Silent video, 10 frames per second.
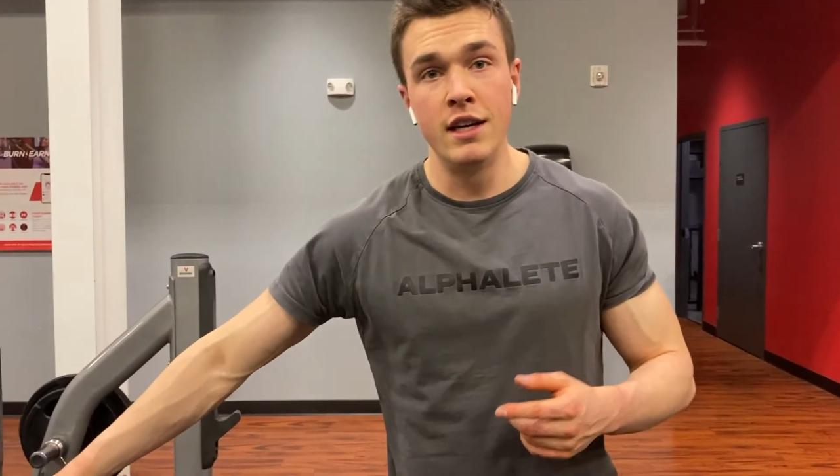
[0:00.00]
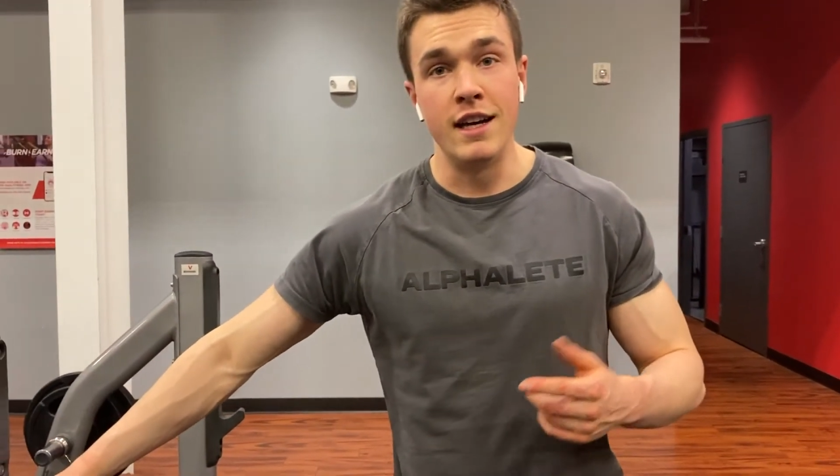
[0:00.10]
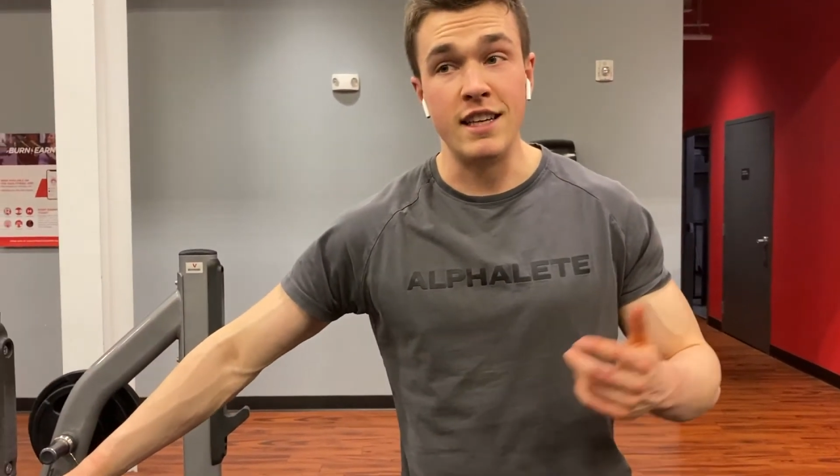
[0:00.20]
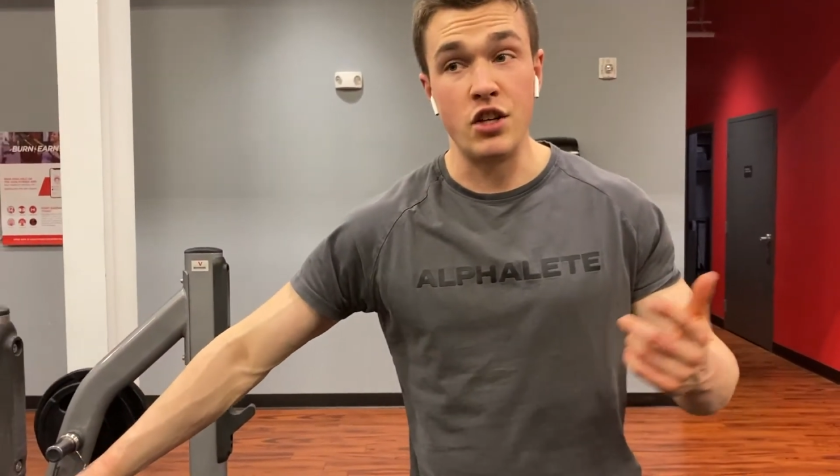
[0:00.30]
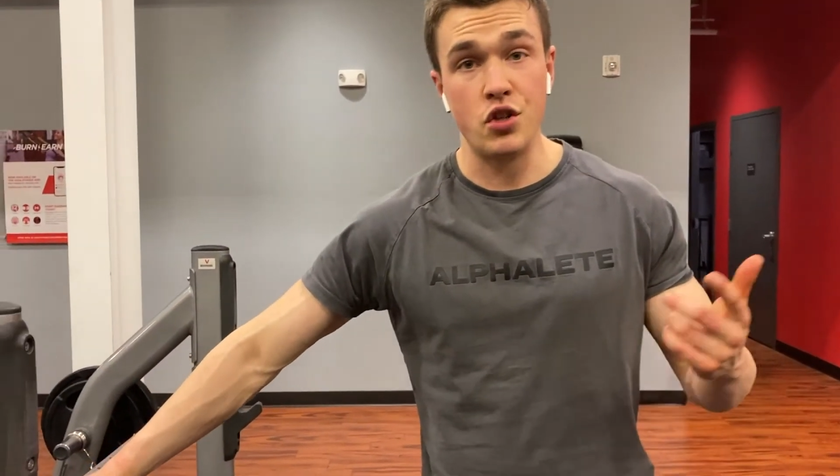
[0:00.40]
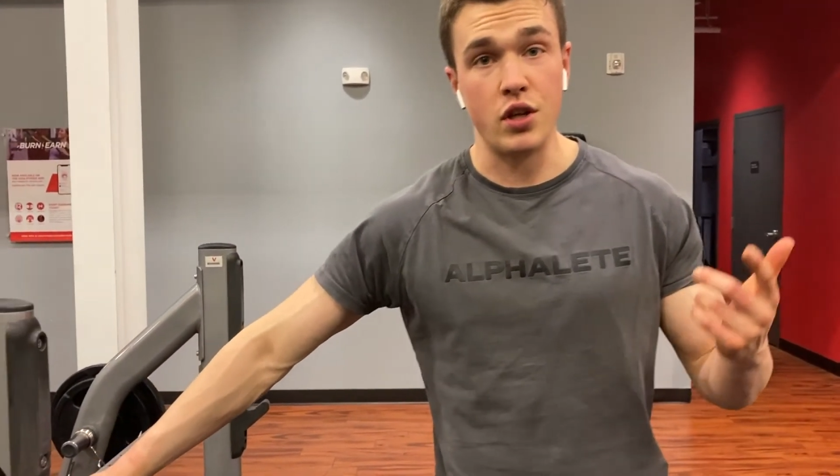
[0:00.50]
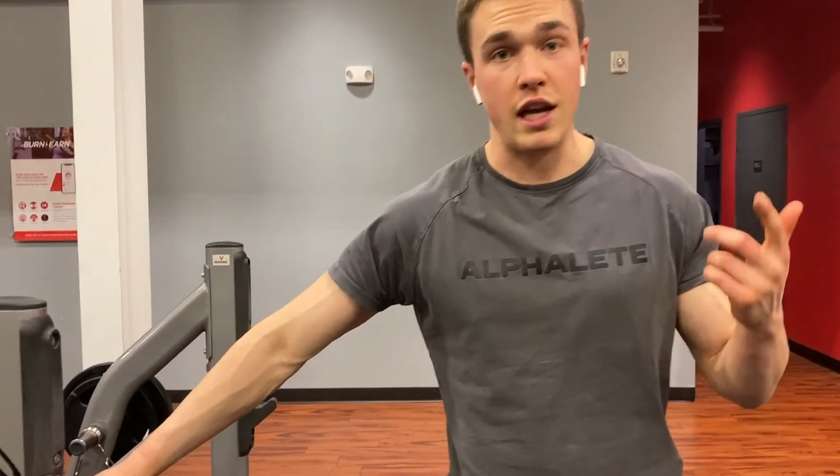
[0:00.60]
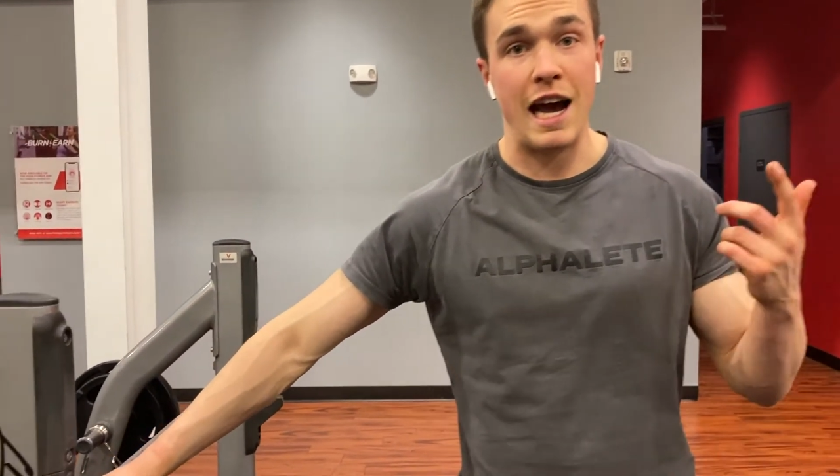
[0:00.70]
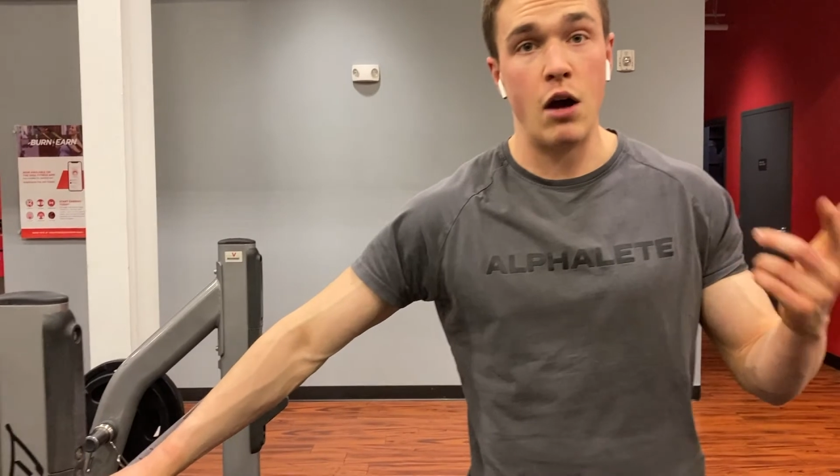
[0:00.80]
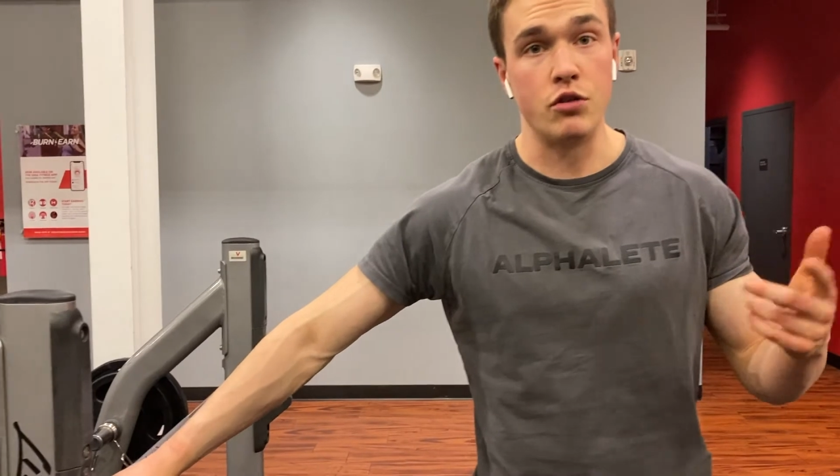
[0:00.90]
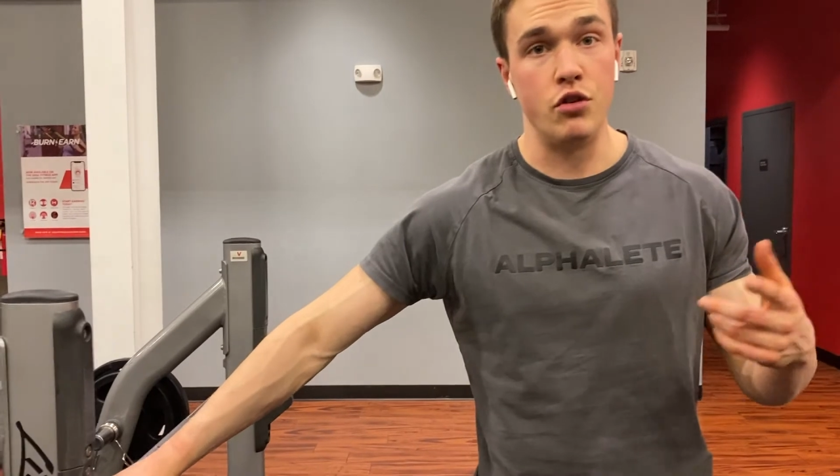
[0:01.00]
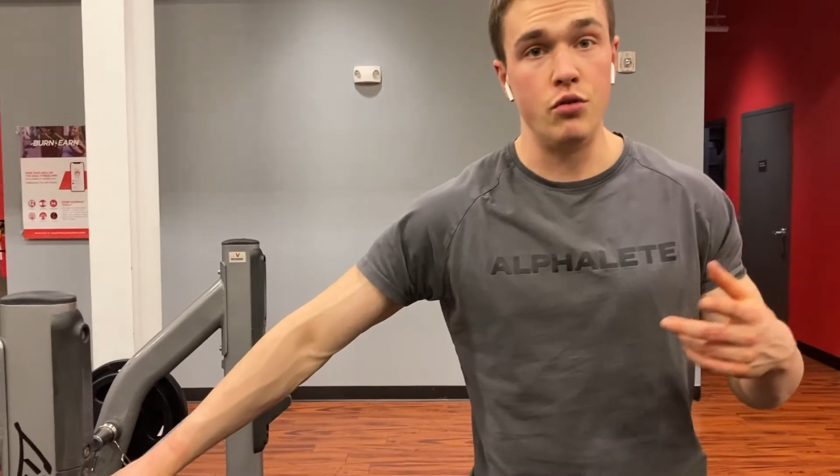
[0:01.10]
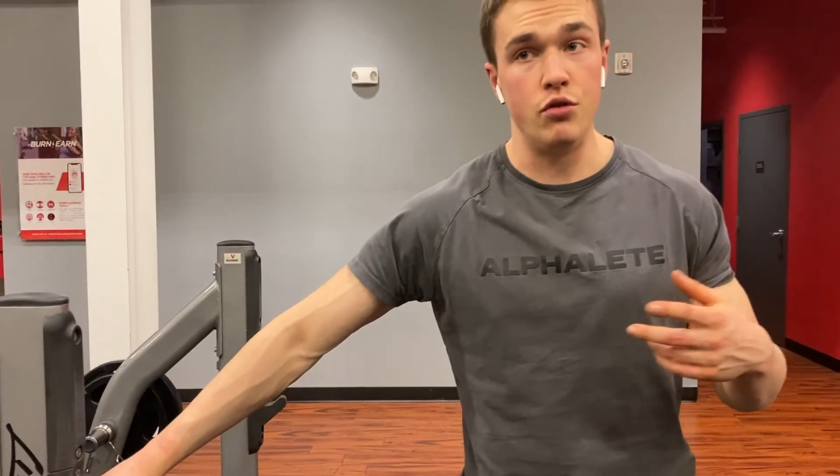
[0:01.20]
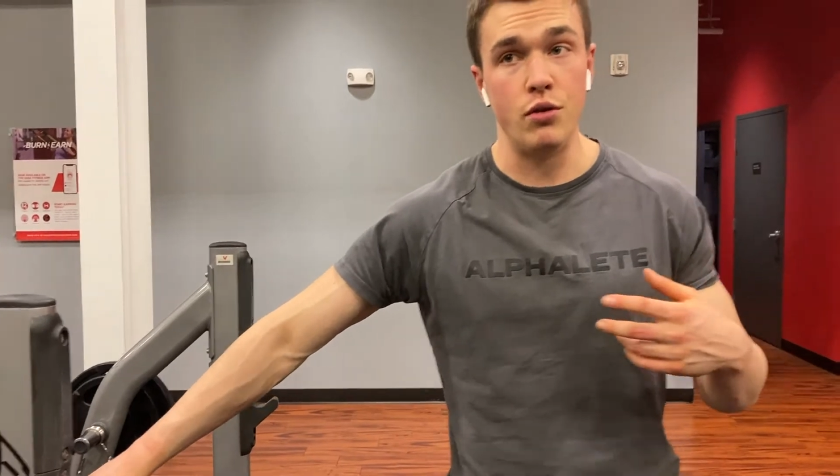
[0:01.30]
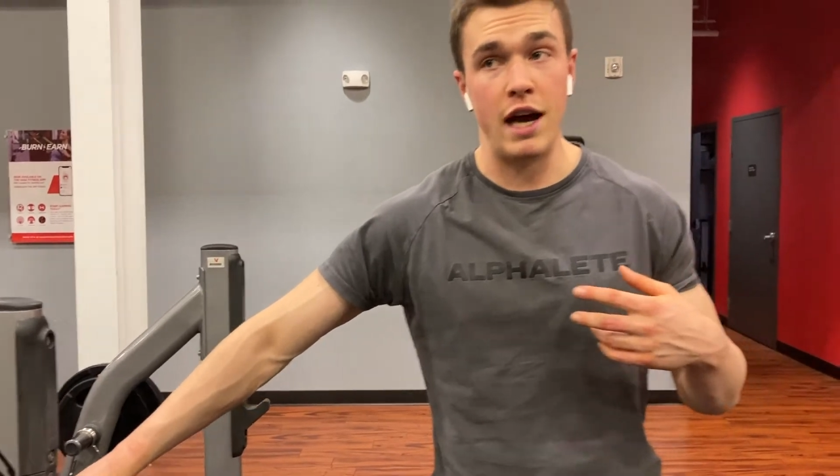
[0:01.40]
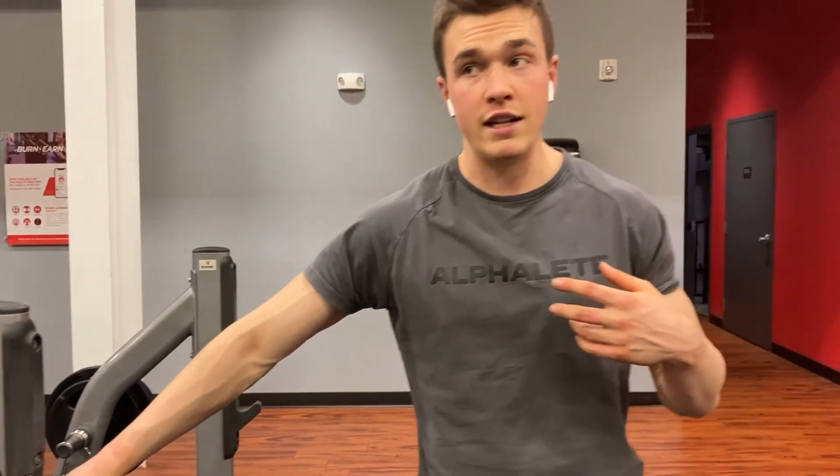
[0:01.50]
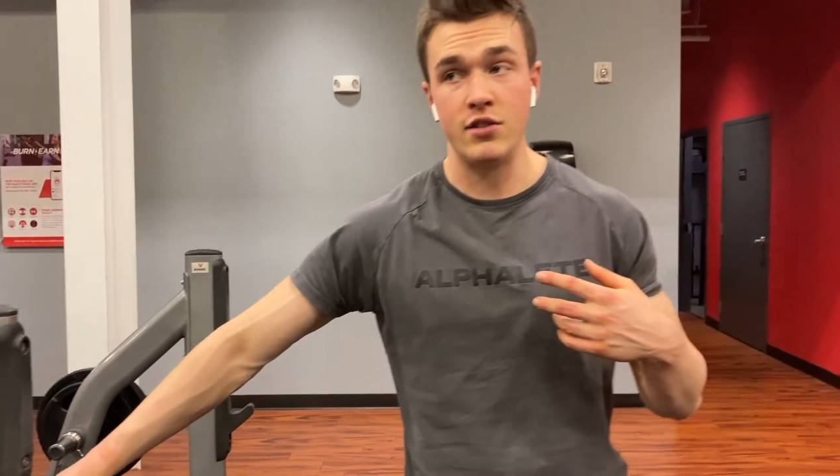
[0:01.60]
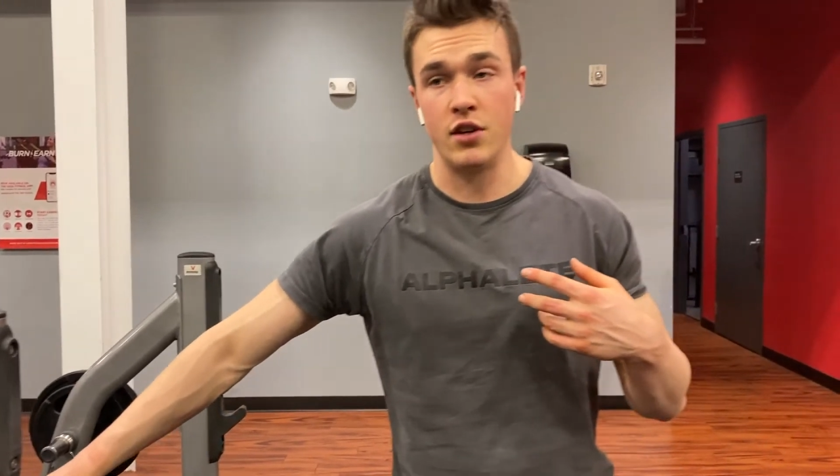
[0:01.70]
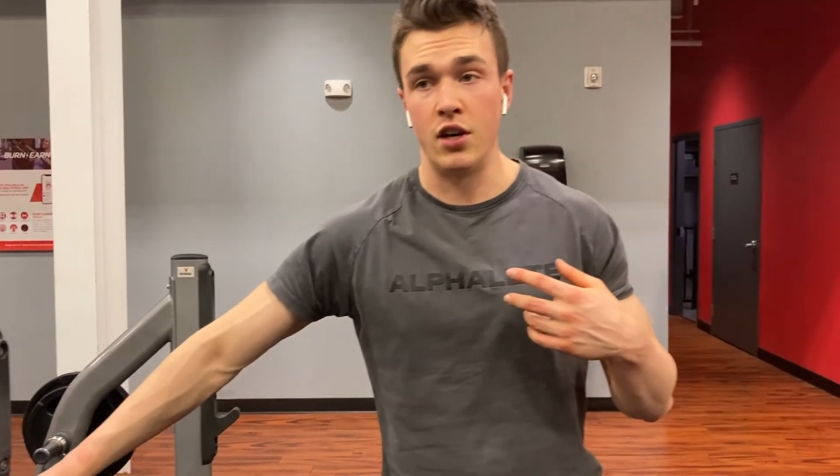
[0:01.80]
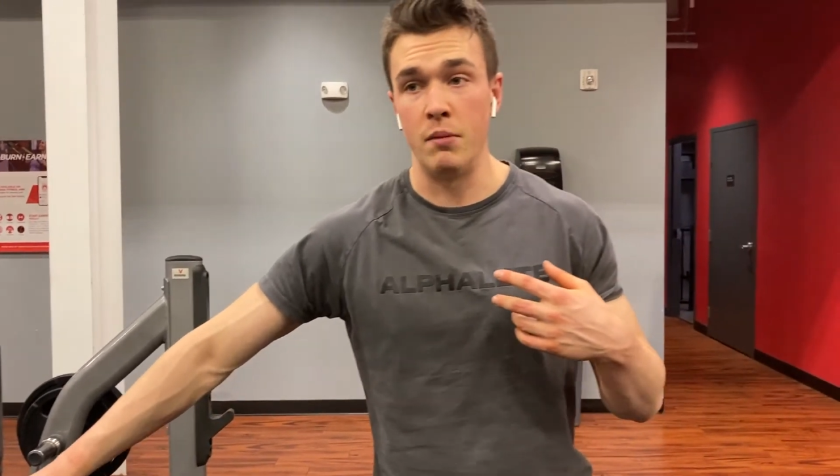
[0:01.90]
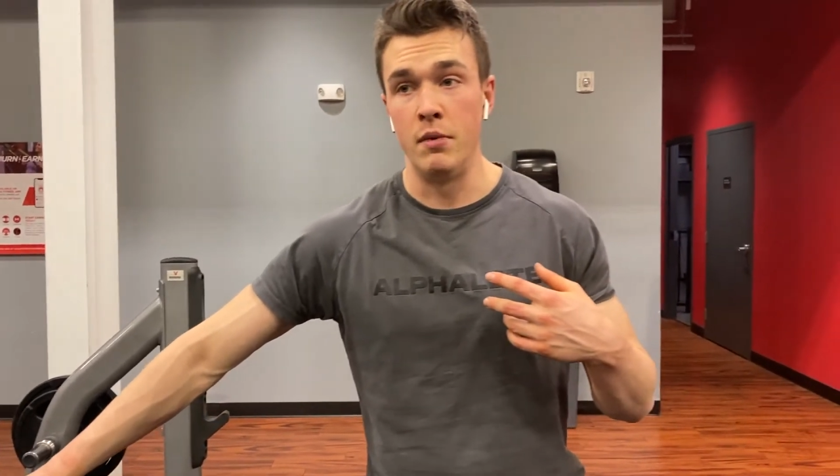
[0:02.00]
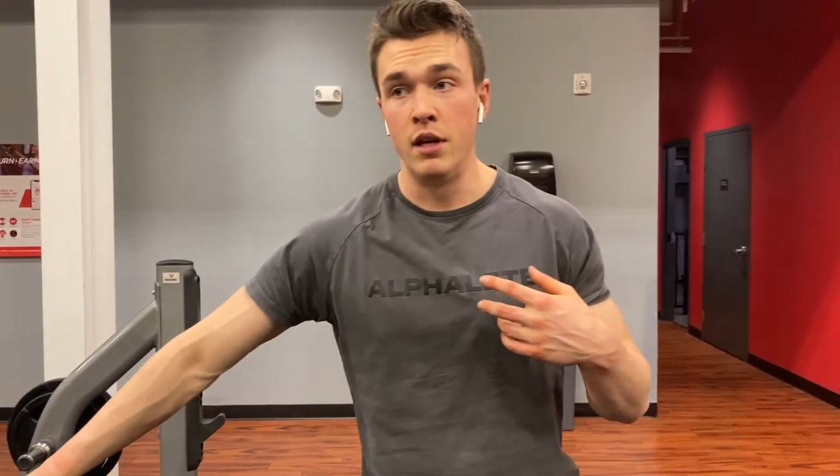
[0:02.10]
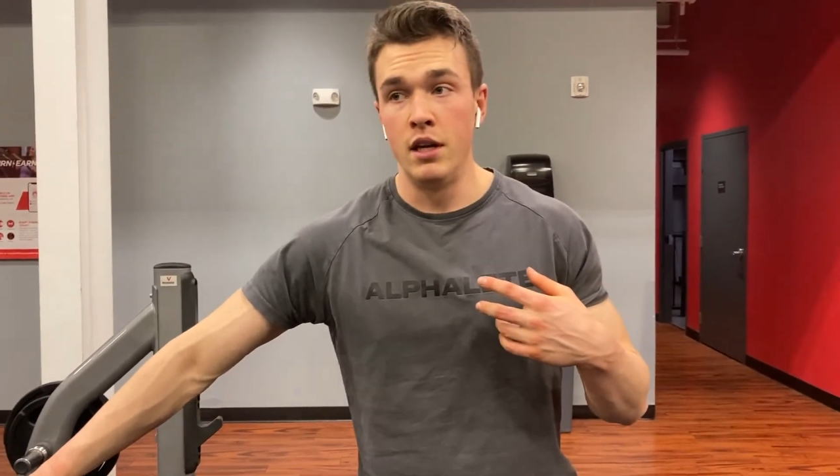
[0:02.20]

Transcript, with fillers: essentially how to do that, um,